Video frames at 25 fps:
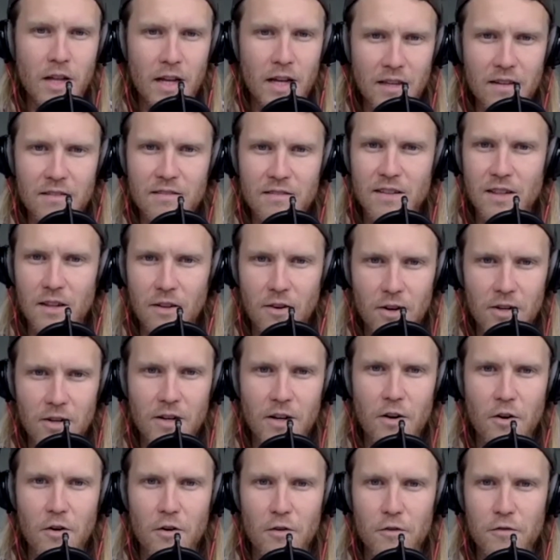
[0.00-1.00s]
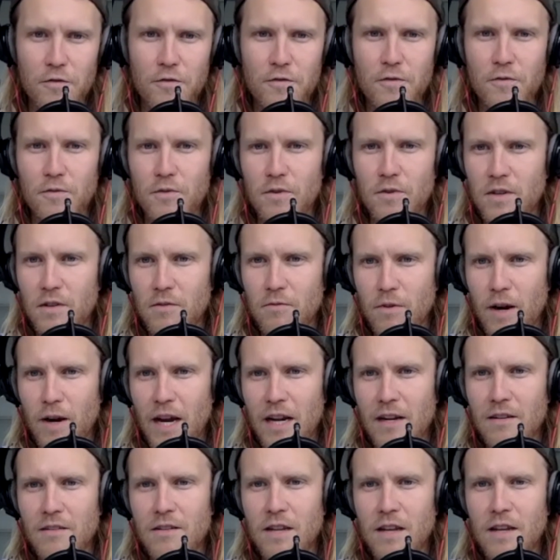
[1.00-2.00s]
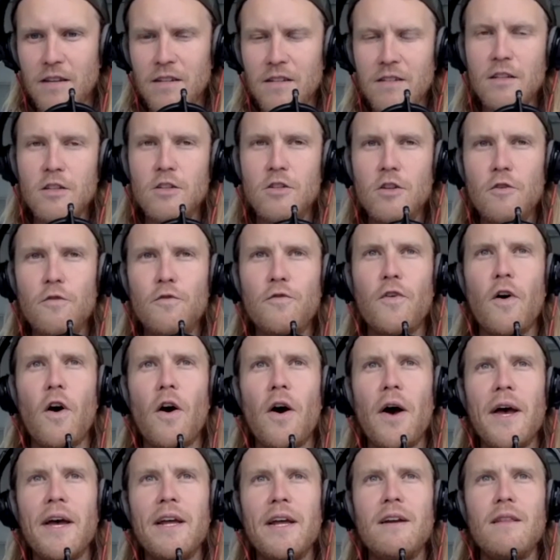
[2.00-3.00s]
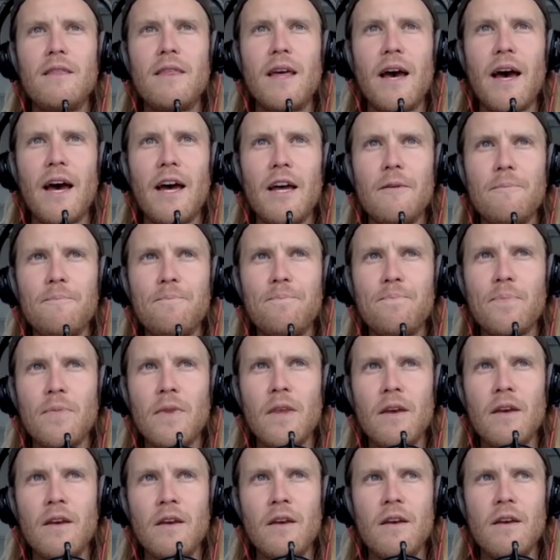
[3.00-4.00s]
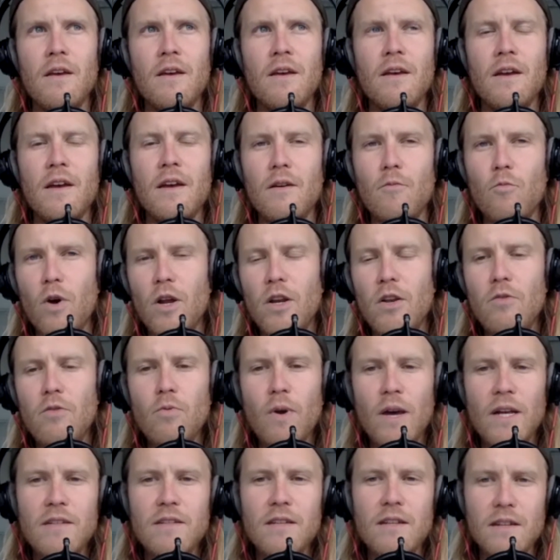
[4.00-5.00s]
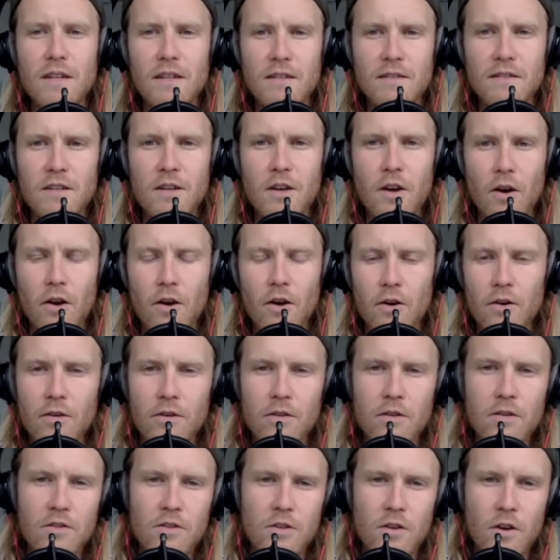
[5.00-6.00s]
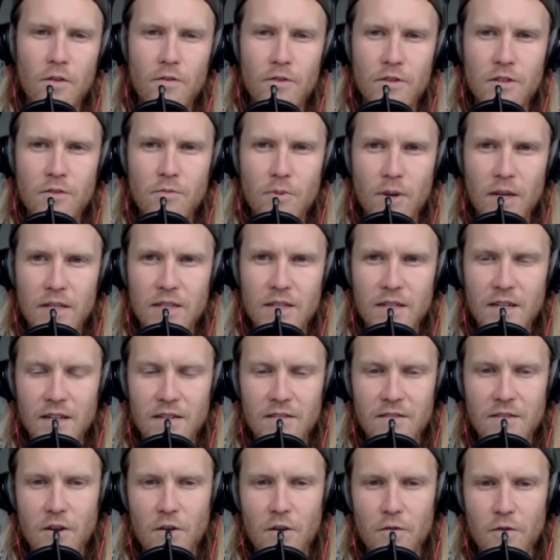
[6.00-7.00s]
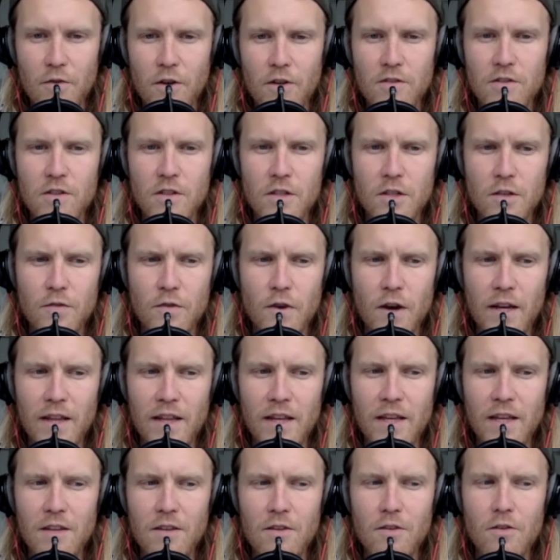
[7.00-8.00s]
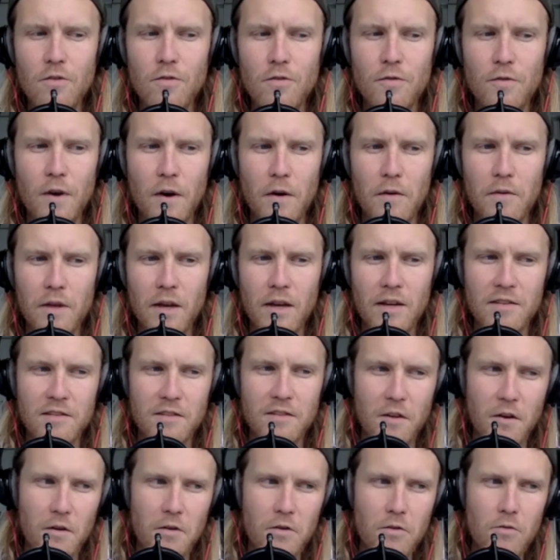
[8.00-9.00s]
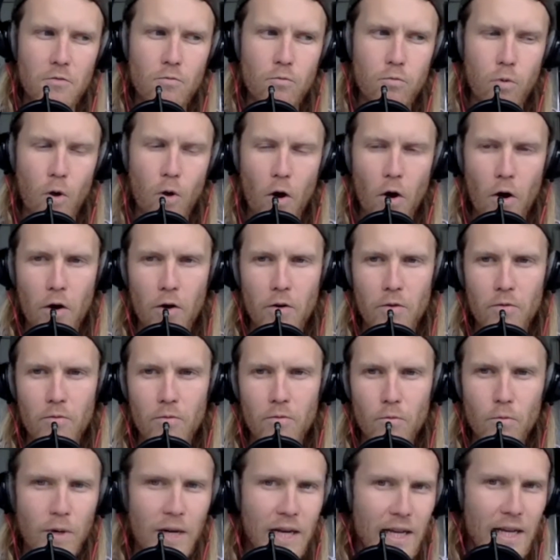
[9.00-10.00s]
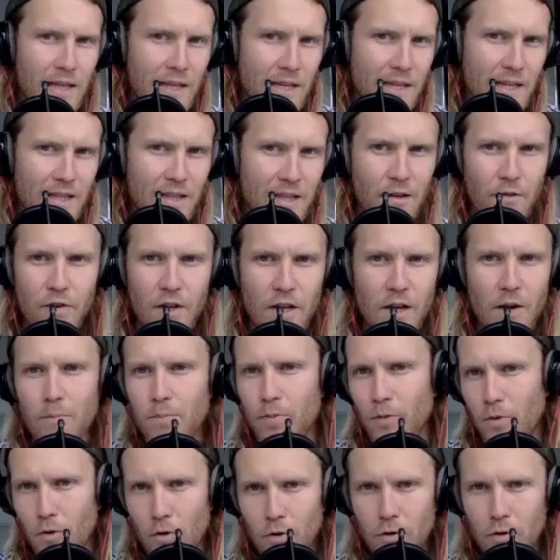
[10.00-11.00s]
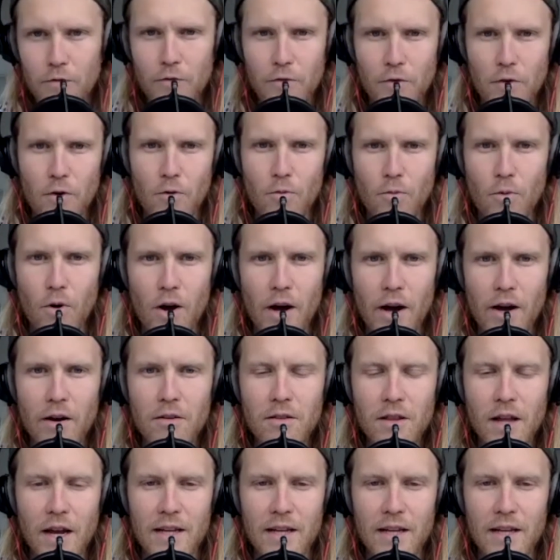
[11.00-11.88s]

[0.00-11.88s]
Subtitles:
Like there's a lot of rent. Did you find that? When you went to Niseko, because you obviously went to Niseko first, did you find that you felt as though you weren't really living abroad for a while?